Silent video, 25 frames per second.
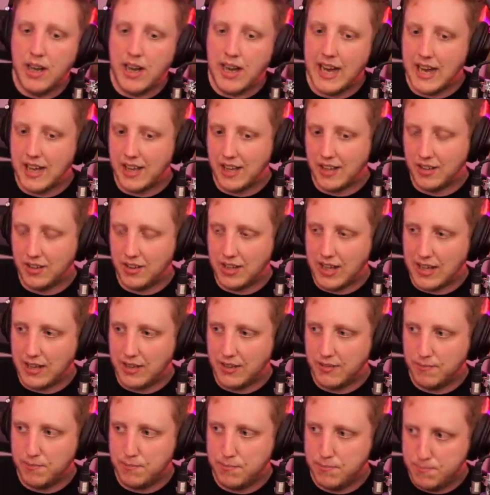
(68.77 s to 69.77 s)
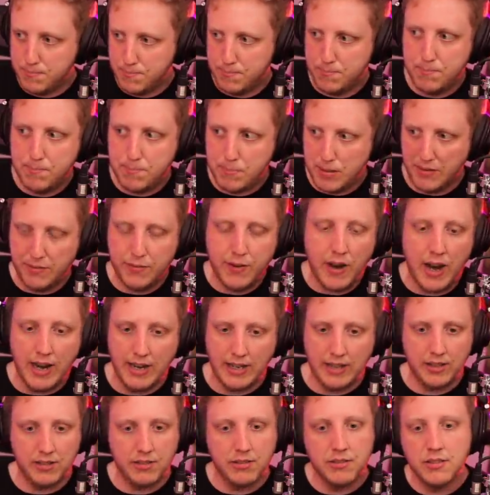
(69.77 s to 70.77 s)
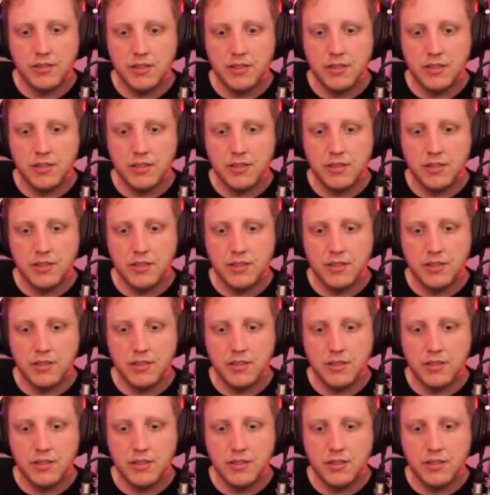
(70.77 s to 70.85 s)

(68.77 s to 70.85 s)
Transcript: and like be fine.